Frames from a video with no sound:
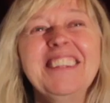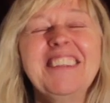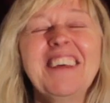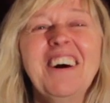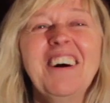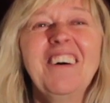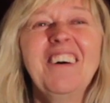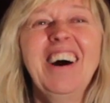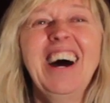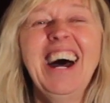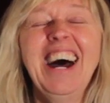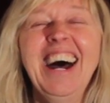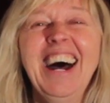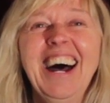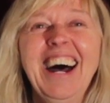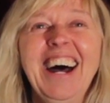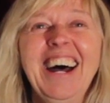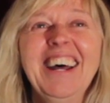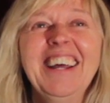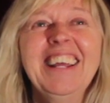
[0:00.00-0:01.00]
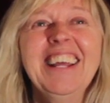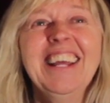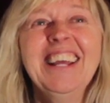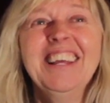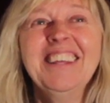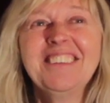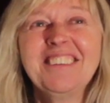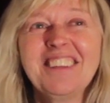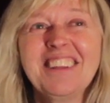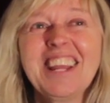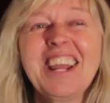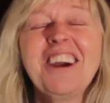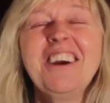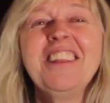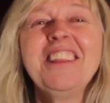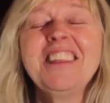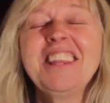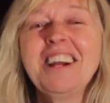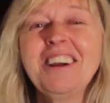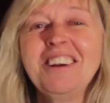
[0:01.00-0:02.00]
so, uh, so
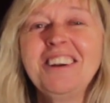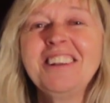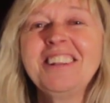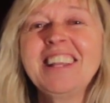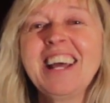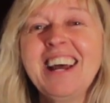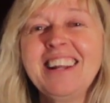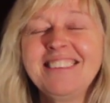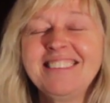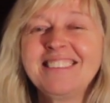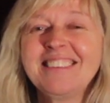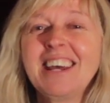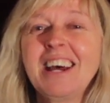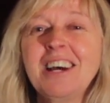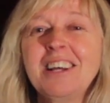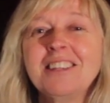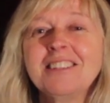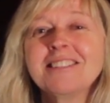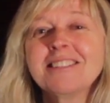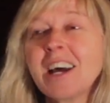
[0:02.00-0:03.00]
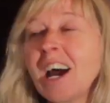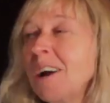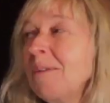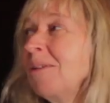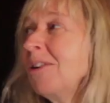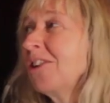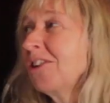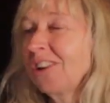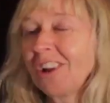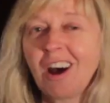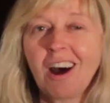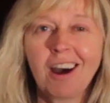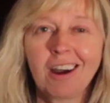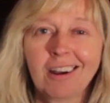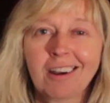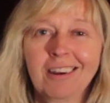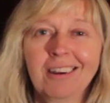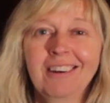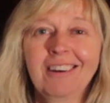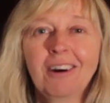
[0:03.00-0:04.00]
yeah, there. That's uh, Cyber
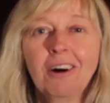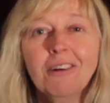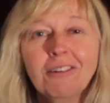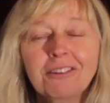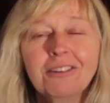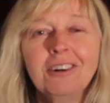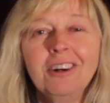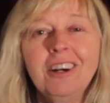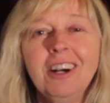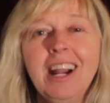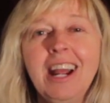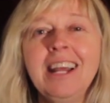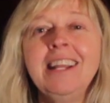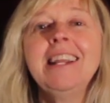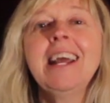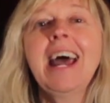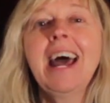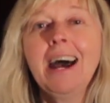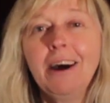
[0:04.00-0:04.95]
Schlock. over and